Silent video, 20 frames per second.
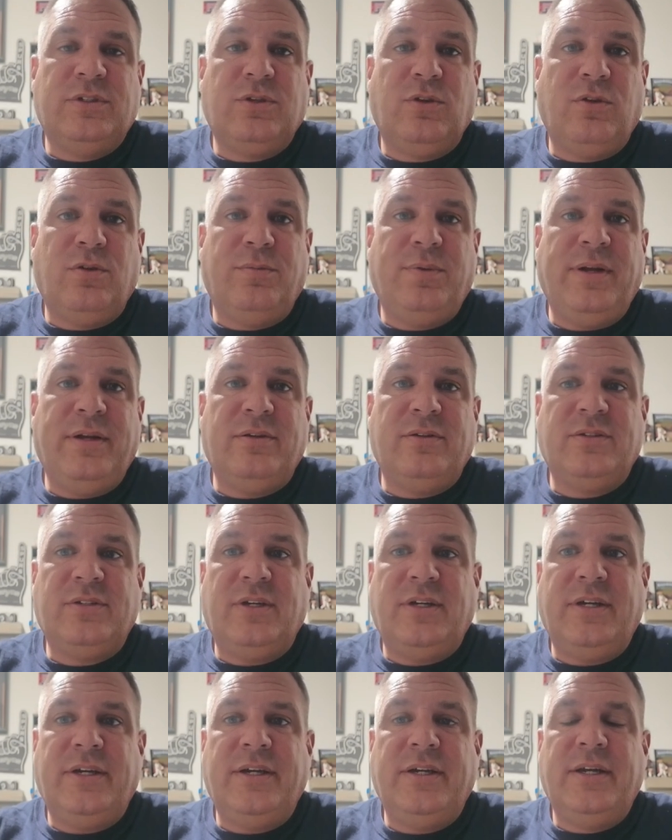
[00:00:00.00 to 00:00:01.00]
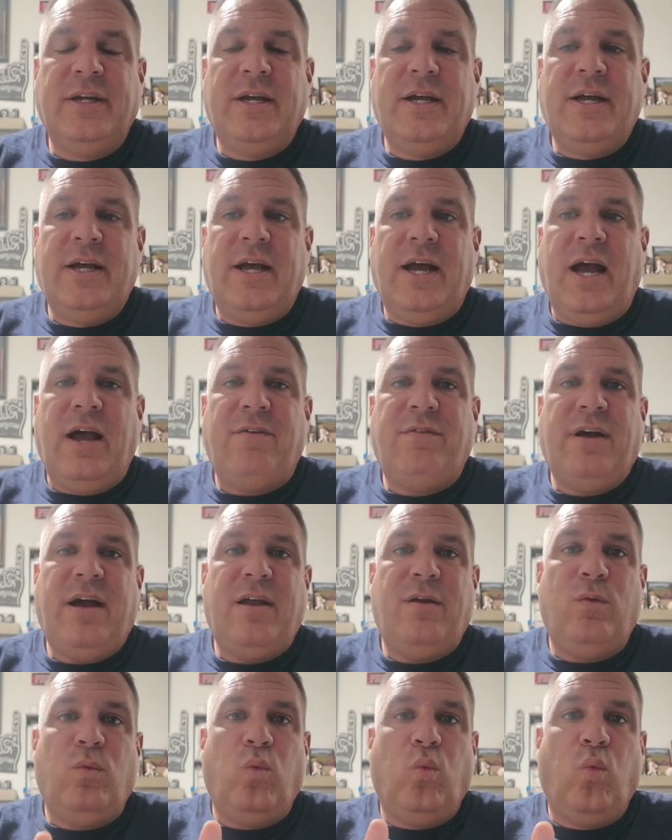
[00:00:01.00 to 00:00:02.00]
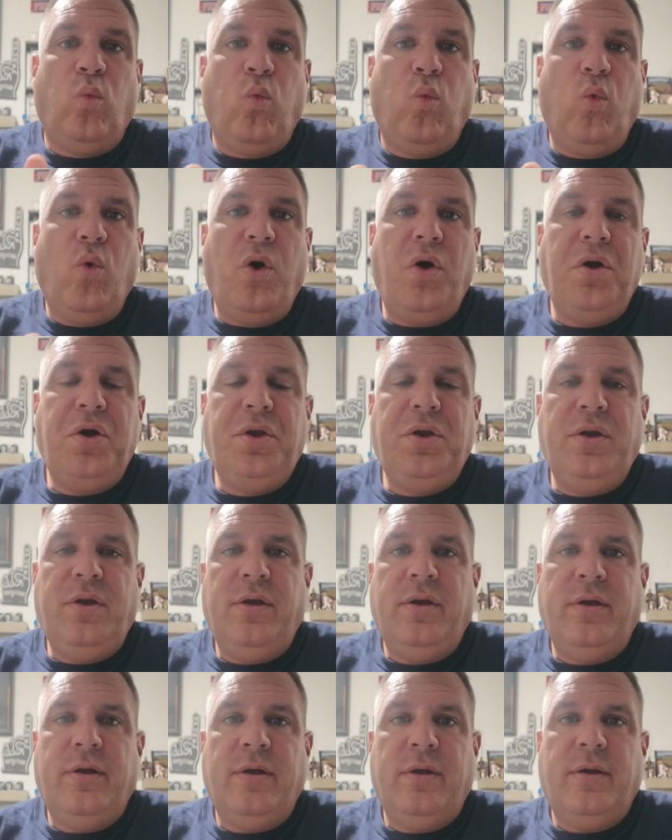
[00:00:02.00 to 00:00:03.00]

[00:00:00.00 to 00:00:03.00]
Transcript: solar panels on it, I've had one